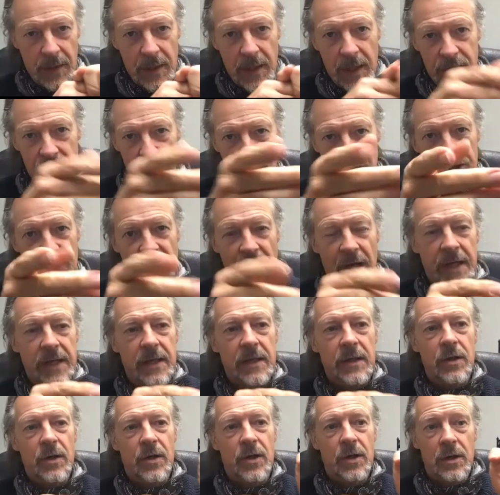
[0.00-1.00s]
as you say,
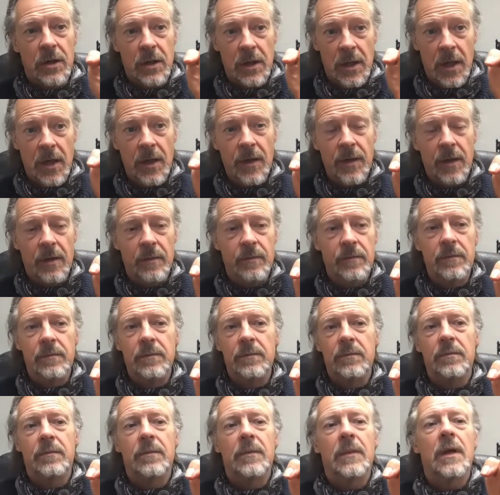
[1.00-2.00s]
you could learn them.
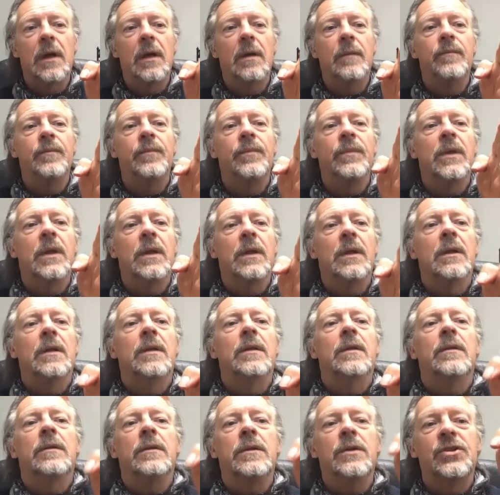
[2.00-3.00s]

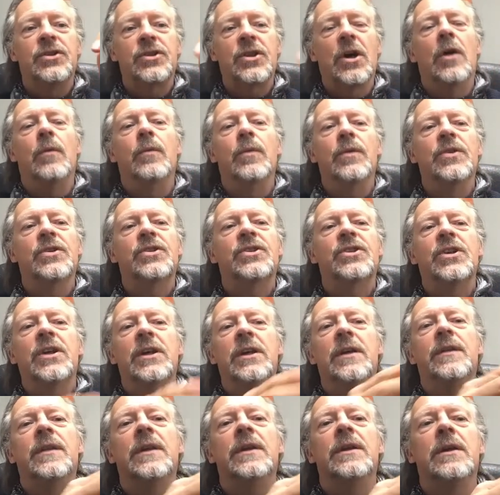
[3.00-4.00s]
You start with the
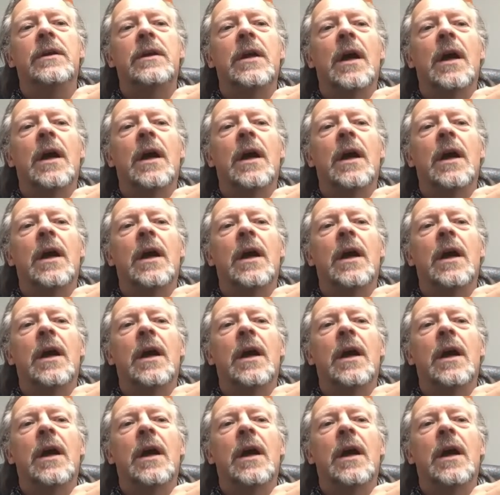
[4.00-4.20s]
C, and then you